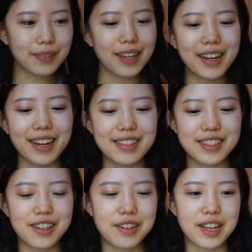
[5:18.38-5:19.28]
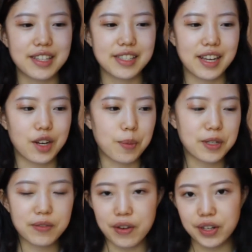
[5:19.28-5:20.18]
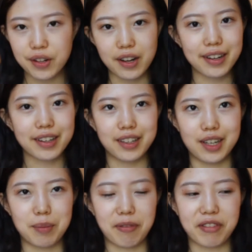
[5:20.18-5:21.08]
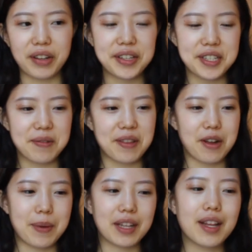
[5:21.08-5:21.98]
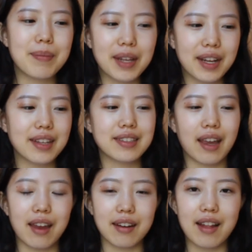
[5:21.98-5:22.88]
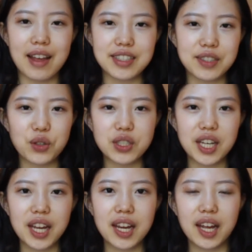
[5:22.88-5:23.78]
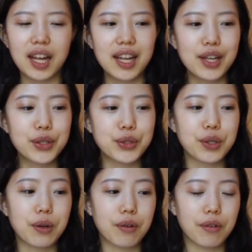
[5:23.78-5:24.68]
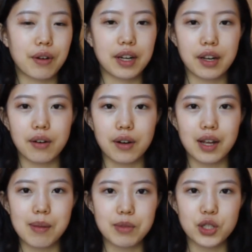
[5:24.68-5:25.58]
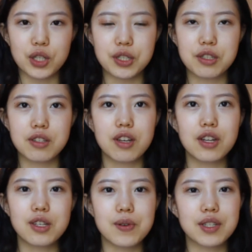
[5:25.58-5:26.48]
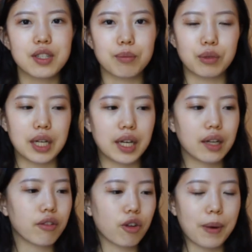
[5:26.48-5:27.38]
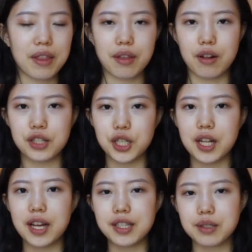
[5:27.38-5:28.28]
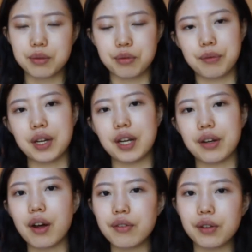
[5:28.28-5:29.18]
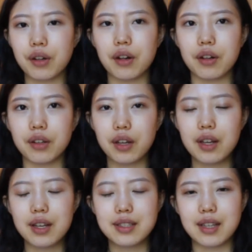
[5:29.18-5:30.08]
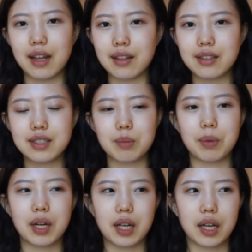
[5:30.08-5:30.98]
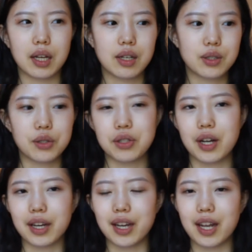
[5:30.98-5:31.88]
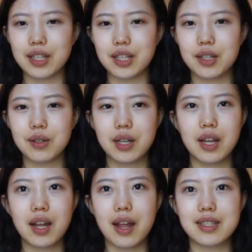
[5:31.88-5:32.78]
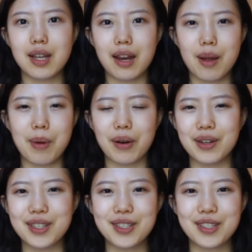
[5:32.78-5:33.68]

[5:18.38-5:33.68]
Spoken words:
Okay, so it's like almost 5 o'clock. I'm finally done with all my club meetings and classes for today. So right now I'm just doing some reading for my theology class. We're reading a novel called Silence by Shusaki Endo. It's like about a